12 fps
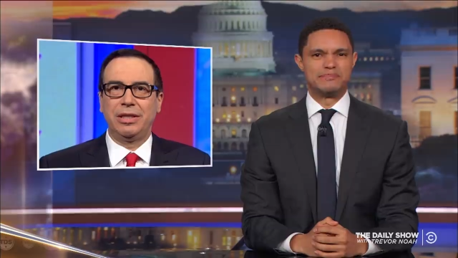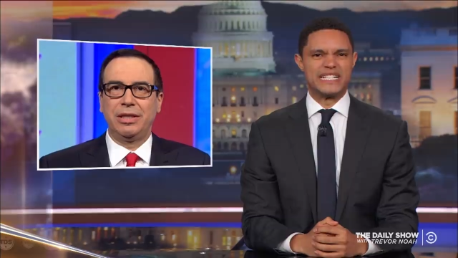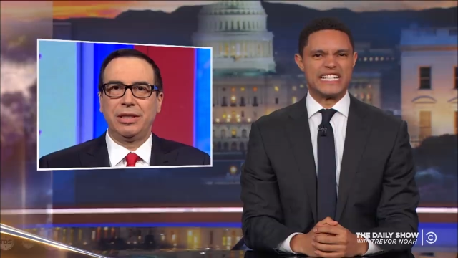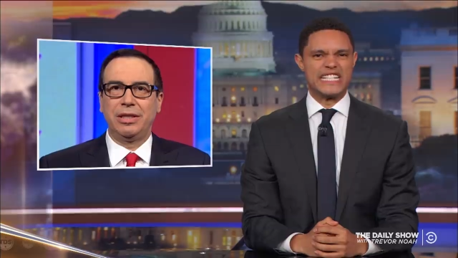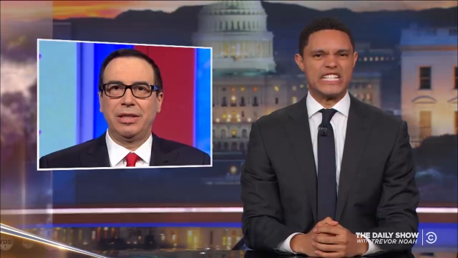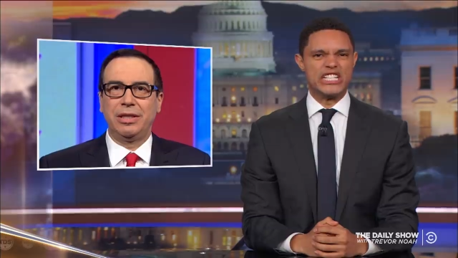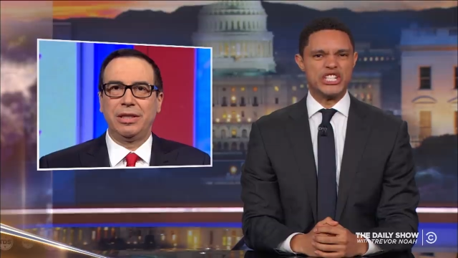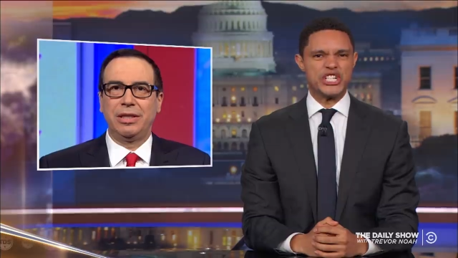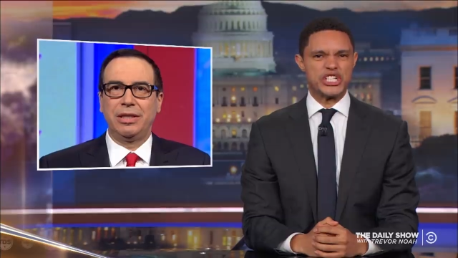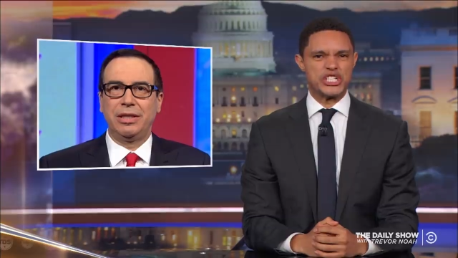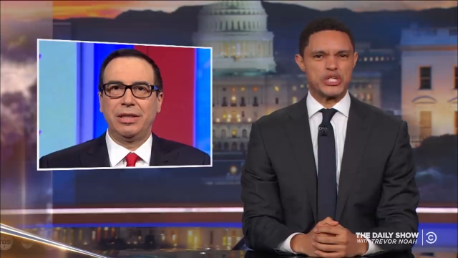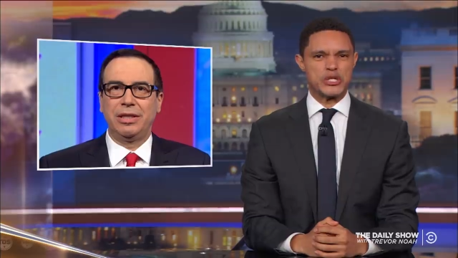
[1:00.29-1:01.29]
Speaker 1: buy
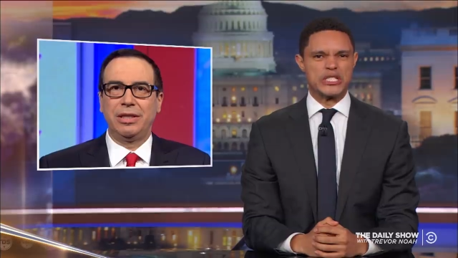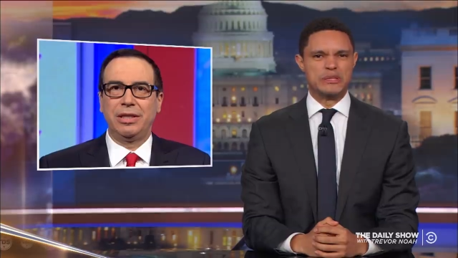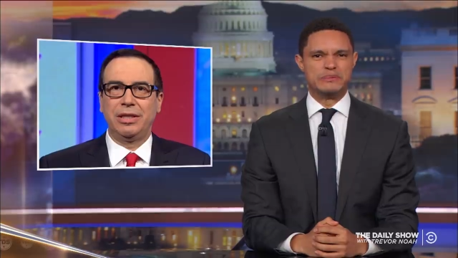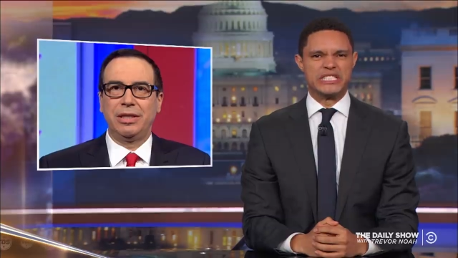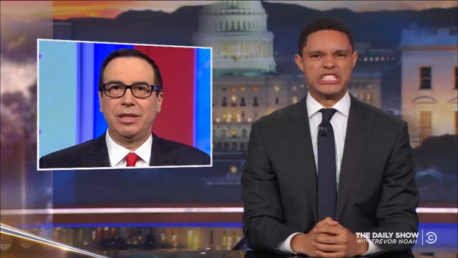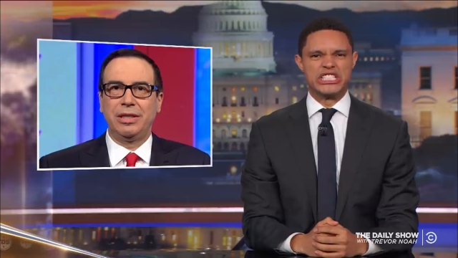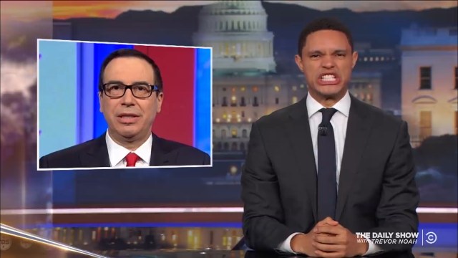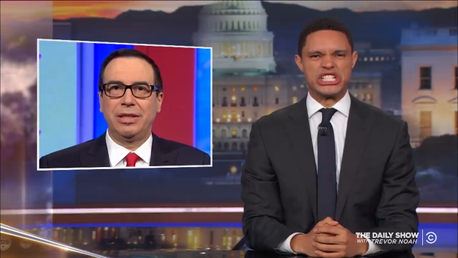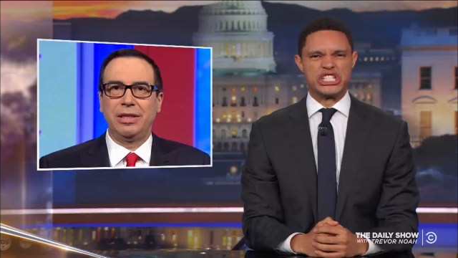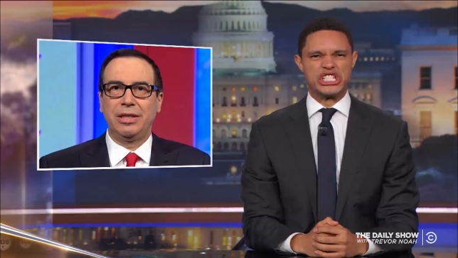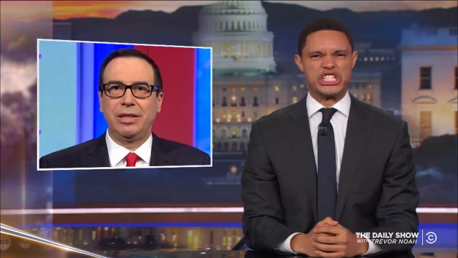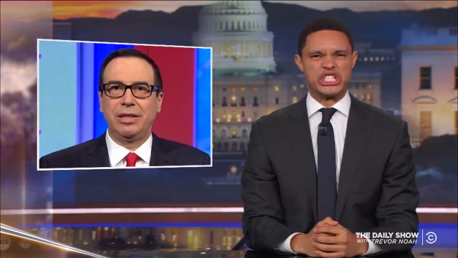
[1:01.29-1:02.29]
hinges to open
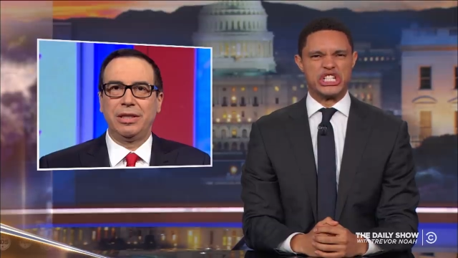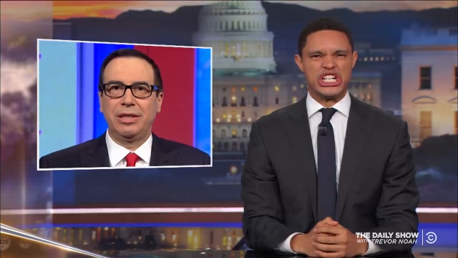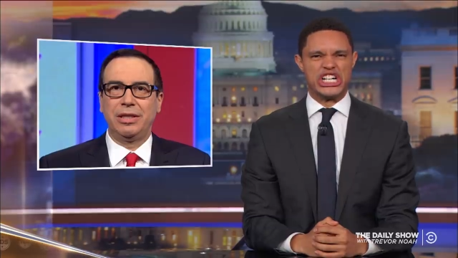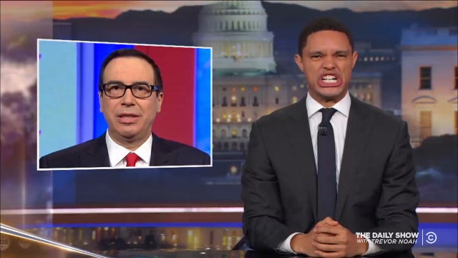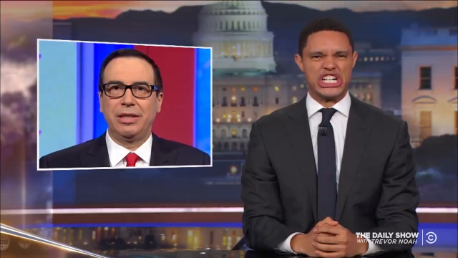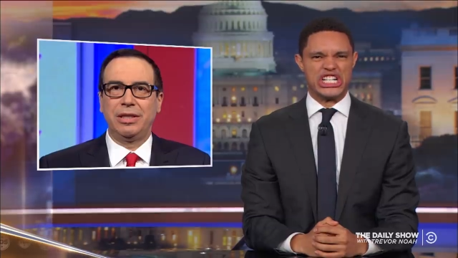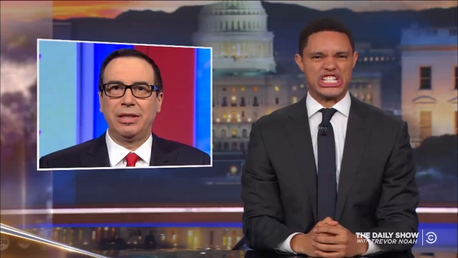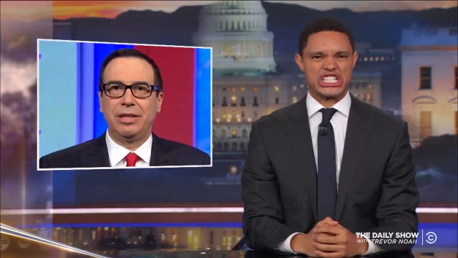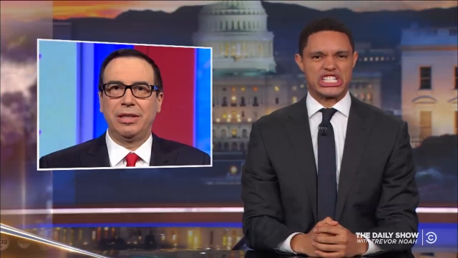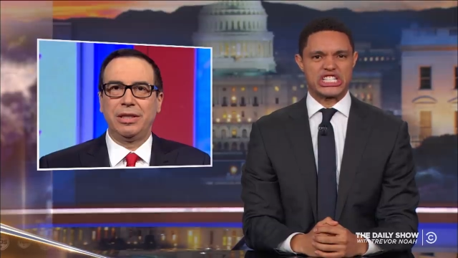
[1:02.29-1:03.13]
their jaws.